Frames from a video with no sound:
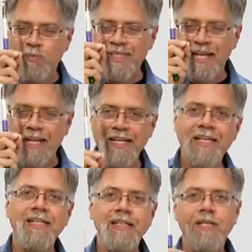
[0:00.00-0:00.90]

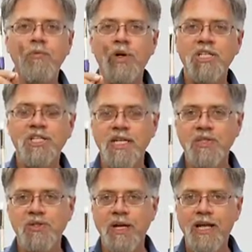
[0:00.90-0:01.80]
tiny little
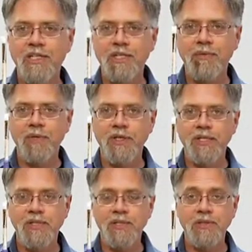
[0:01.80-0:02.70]
brush-sized scratch in front of
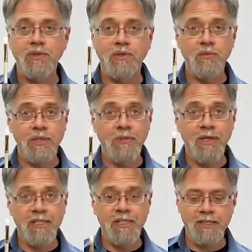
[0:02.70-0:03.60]
the sensor could really
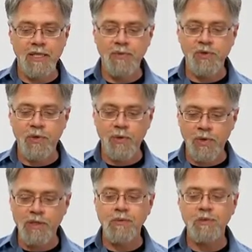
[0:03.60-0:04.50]
mess things up. So I
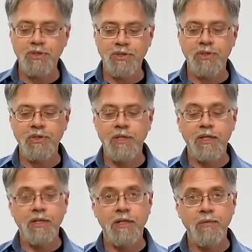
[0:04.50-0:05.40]
want to be sure
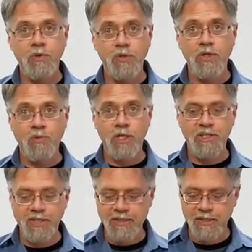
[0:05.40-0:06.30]
that I'm using a
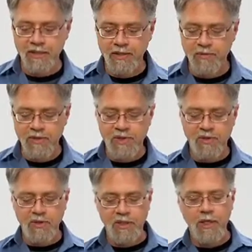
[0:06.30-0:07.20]
brush that's designed for
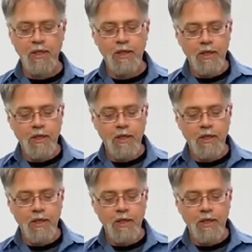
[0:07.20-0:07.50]
sensor cleaning.